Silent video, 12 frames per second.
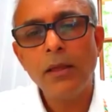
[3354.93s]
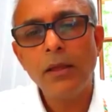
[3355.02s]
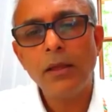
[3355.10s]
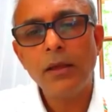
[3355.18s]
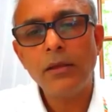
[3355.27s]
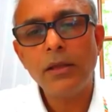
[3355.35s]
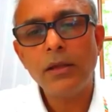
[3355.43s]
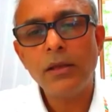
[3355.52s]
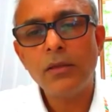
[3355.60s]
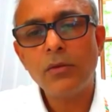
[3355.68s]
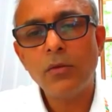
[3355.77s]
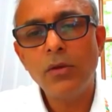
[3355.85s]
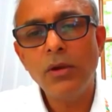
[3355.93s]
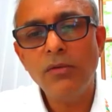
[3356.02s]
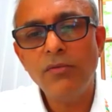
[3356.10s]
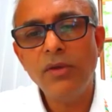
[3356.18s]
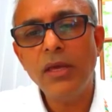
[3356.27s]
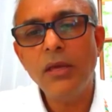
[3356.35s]
Uh, that is only
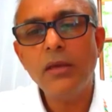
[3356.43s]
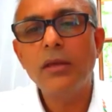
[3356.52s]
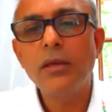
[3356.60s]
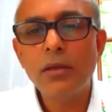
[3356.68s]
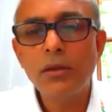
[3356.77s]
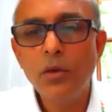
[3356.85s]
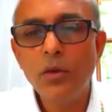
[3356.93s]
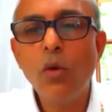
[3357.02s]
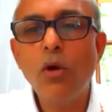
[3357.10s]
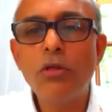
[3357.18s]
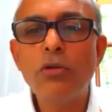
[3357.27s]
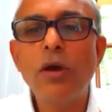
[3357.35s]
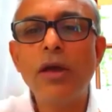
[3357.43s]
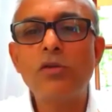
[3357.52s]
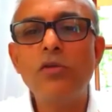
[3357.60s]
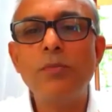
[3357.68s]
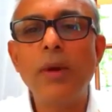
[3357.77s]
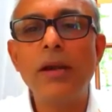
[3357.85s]
we. You also has
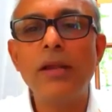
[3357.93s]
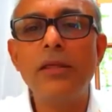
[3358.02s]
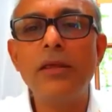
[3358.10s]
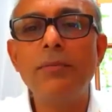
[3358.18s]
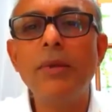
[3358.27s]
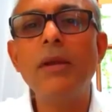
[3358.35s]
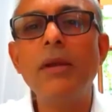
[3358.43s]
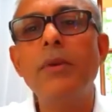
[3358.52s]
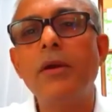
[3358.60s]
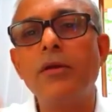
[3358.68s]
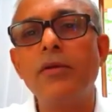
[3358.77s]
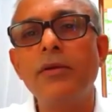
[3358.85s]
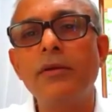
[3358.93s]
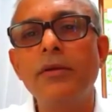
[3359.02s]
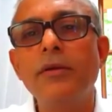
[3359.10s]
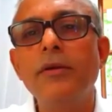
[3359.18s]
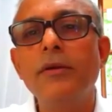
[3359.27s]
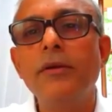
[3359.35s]
to participate, because
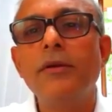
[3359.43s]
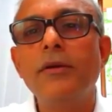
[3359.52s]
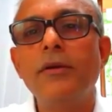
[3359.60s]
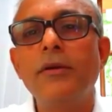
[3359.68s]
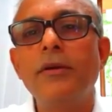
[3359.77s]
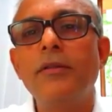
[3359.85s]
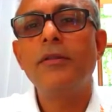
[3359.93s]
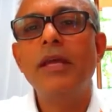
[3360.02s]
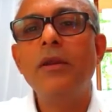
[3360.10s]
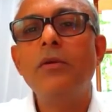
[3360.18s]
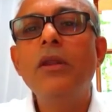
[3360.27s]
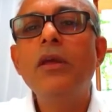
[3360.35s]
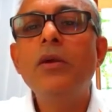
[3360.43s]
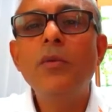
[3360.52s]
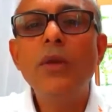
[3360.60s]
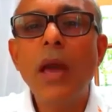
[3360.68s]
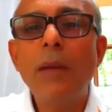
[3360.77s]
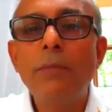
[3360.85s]
uh, then only you
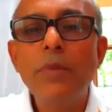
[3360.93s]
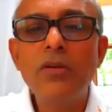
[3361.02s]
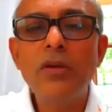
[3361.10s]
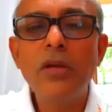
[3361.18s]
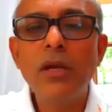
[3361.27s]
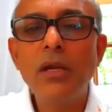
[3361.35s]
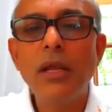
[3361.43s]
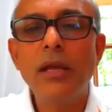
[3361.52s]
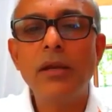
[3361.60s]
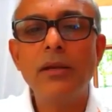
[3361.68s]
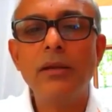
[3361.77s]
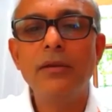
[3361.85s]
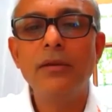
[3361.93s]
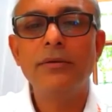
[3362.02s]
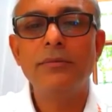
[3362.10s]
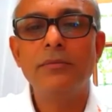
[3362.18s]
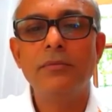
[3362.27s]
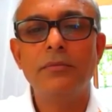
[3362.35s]
will appreciate and
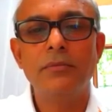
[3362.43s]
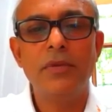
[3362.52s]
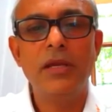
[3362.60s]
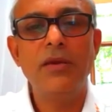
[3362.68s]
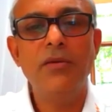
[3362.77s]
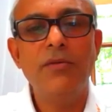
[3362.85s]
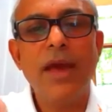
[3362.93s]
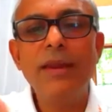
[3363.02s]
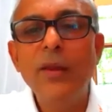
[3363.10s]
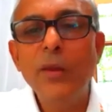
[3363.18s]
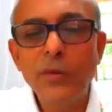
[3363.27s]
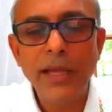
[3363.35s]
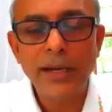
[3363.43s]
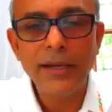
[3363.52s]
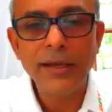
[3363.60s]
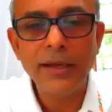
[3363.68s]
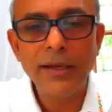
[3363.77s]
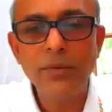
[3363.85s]
really value that.
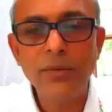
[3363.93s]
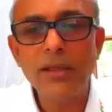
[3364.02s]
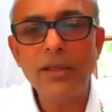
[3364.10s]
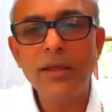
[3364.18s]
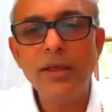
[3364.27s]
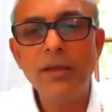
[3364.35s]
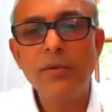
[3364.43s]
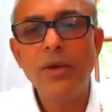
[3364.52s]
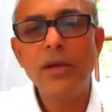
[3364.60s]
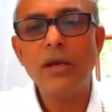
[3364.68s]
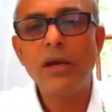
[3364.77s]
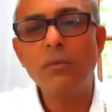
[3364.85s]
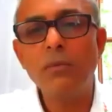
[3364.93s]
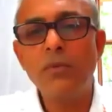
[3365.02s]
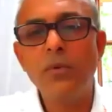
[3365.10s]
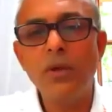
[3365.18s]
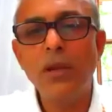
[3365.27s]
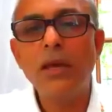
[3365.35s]
Otherwise, we can come
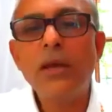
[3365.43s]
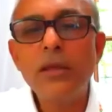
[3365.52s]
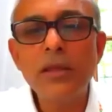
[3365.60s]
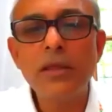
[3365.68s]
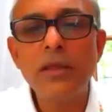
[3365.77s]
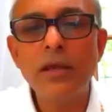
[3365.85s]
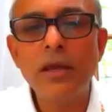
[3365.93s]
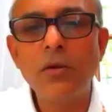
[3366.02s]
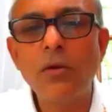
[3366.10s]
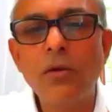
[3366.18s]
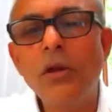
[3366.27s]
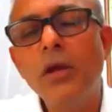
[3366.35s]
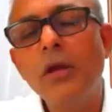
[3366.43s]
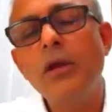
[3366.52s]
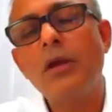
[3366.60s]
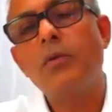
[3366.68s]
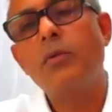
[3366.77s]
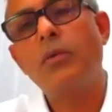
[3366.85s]
give you an, this thing and all,
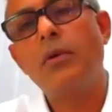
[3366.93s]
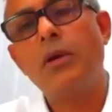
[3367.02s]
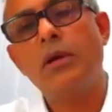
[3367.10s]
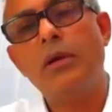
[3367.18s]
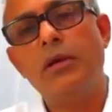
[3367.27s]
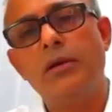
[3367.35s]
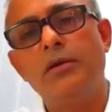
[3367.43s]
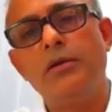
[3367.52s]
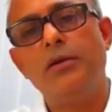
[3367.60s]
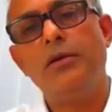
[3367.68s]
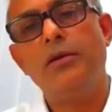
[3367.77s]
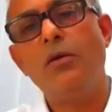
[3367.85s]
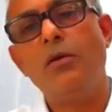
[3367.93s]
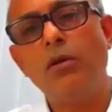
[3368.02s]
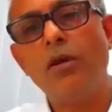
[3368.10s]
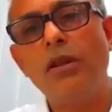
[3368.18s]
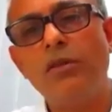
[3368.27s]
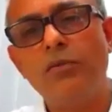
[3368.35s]
and your whole
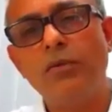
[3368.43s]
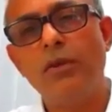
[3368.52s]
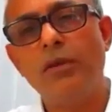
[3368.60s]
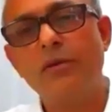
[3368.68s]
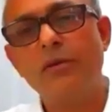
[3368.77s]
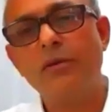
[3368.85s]
knowledge will